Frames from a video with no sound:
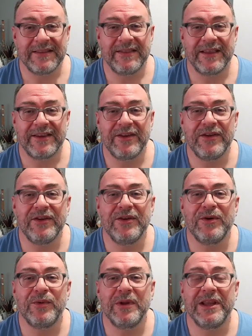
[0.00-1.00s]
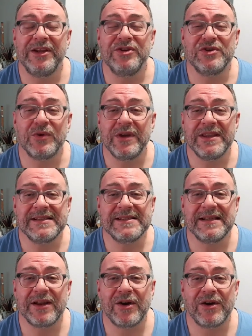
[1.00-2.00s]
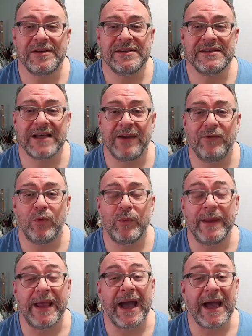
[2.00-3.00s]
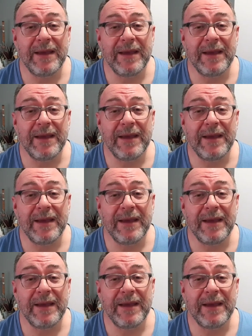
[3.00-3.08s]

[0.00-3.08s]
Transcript: that you will enjoy this class and will be